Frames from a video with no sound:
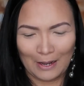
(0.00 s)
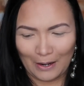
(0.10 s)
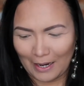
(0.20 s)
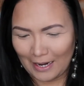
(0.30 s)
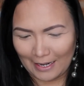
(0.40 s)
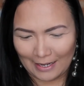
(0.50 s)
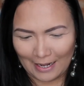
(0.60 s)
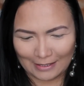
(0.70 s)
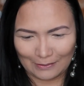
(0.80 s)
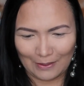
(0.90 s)
Alright,
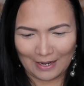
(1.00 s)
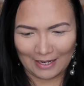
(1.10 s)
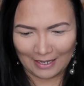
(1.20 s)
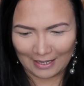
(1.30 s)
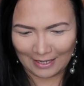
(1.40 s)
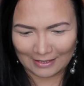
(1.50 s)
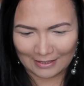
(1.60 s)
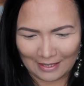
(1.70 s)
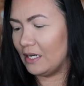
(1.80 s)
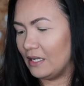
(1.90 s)
next one is,
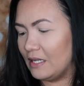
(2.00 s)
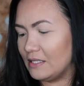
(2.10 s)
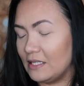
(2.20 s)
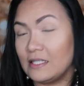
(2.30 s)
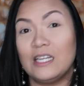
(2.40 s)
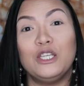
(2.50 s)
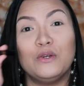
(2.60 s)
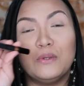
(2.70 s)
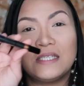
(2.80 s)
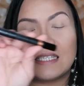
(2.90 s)
this is the Nude